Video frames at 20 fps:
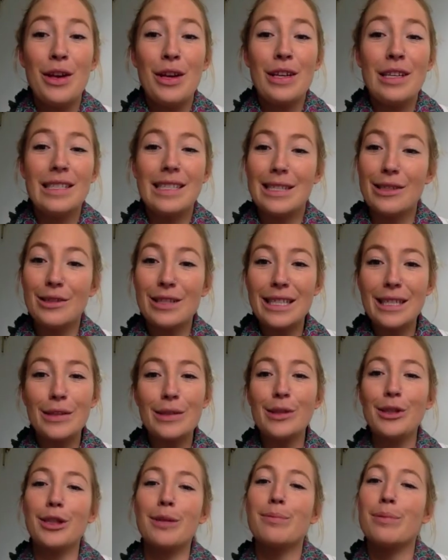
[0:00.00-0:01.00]
Skills
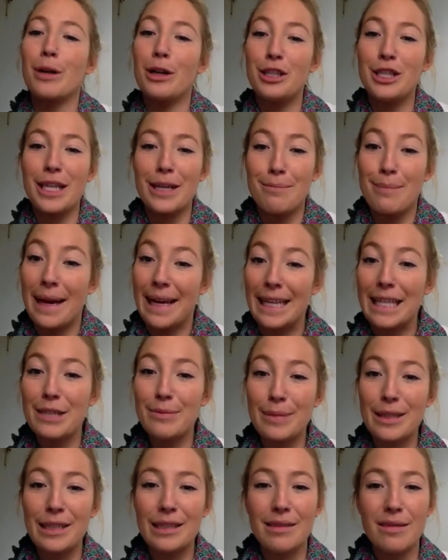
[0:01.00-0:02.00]
included project
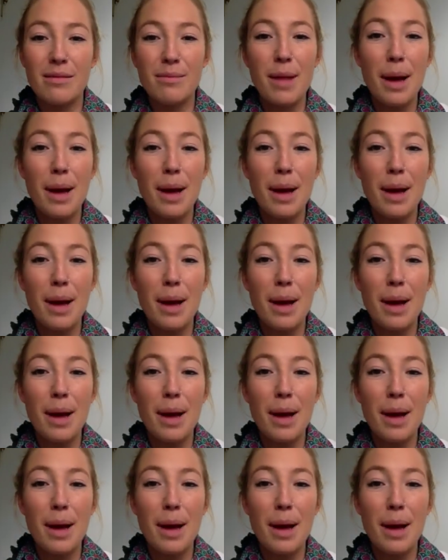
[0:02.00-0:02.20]
management,